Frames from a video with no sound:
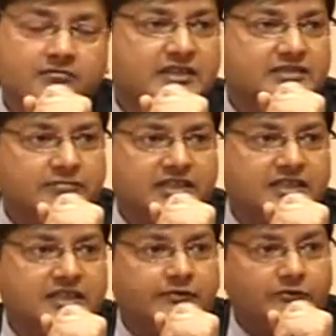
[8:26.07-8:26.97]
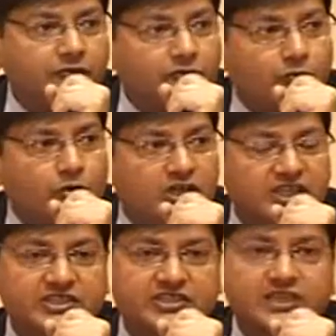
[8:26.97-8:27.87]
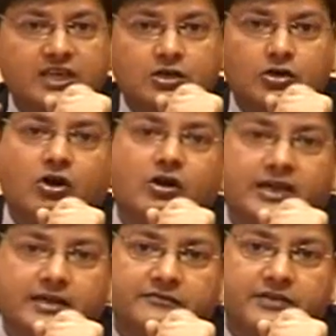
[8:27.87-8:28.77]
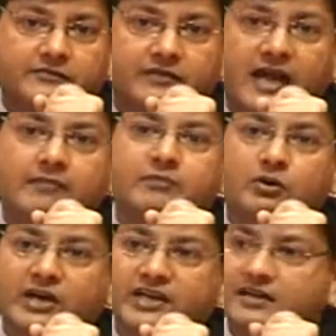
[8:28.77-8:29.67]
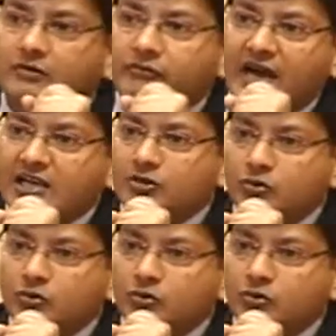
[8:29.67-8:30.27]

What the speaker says: But what is wrong if I am providing a